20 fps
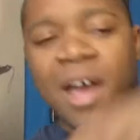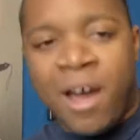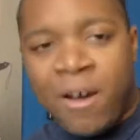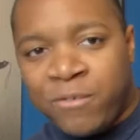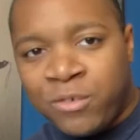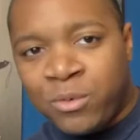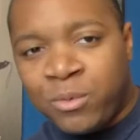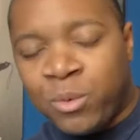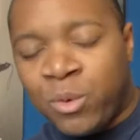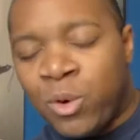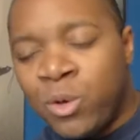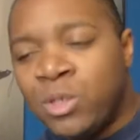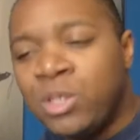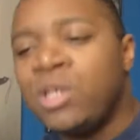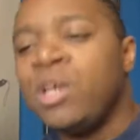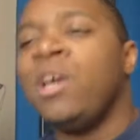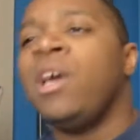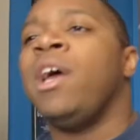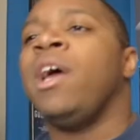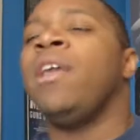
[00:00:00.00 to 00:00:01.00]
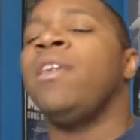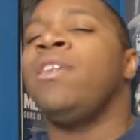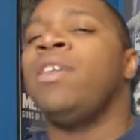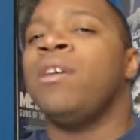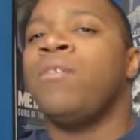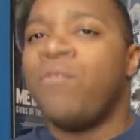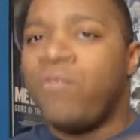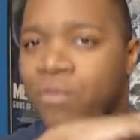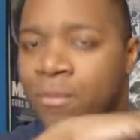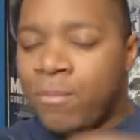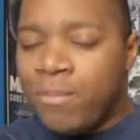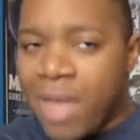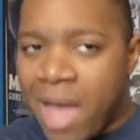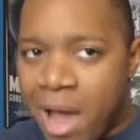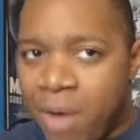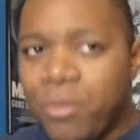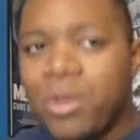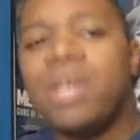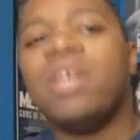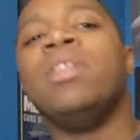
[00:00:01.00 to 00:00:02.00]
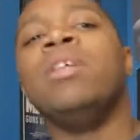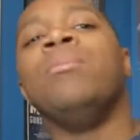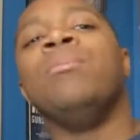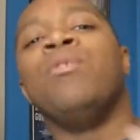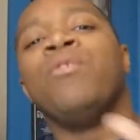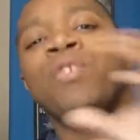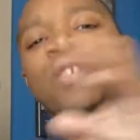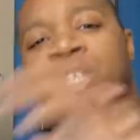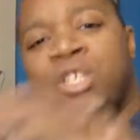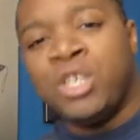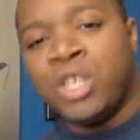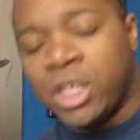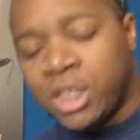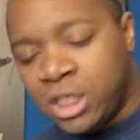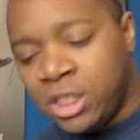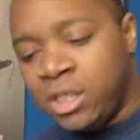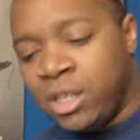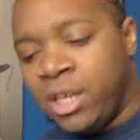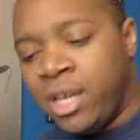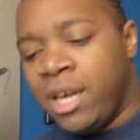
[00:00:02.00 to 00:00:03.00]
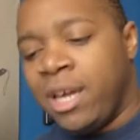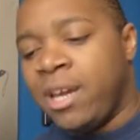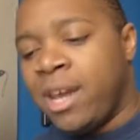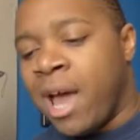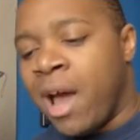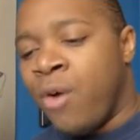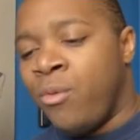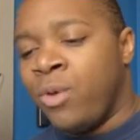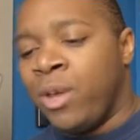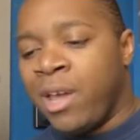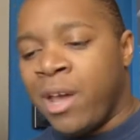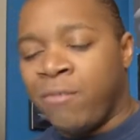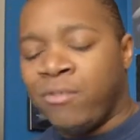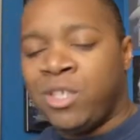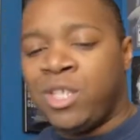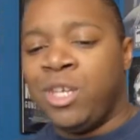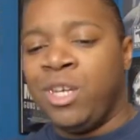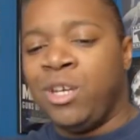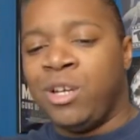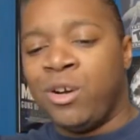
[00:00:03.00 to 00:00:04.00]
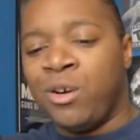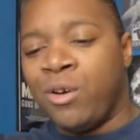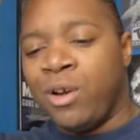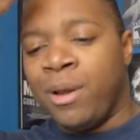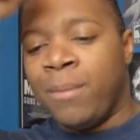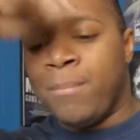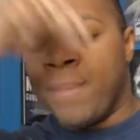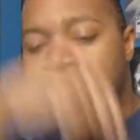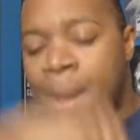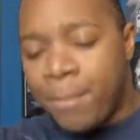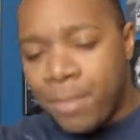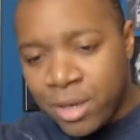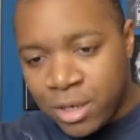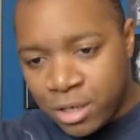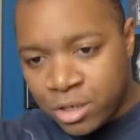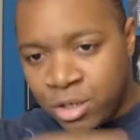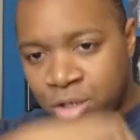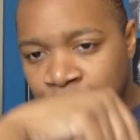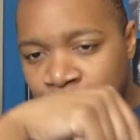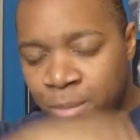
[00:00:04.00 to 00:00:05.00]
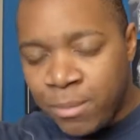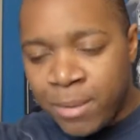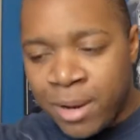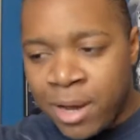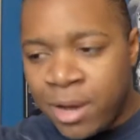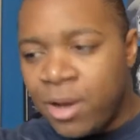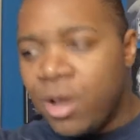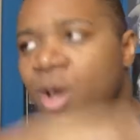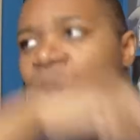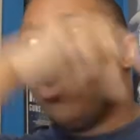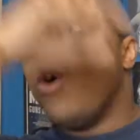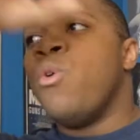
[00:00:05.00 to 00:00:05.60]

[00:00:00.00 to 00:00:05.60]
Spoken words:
afterwards, and then from that, we can then move into Justice League, and now we have seen her in Batman and Superman.